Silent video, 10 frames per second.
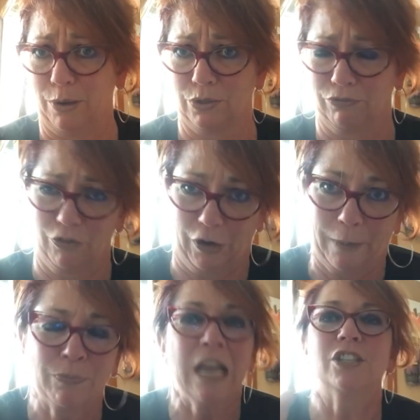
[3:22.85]
post it for
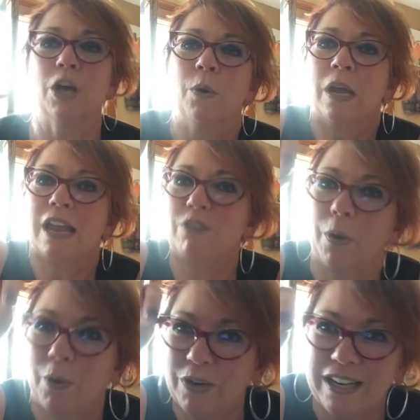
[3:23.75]
you. So if you
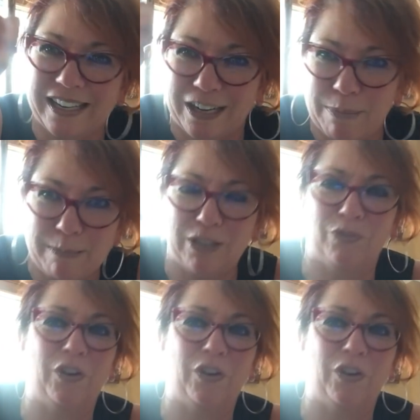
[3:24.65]
were holding a little baby's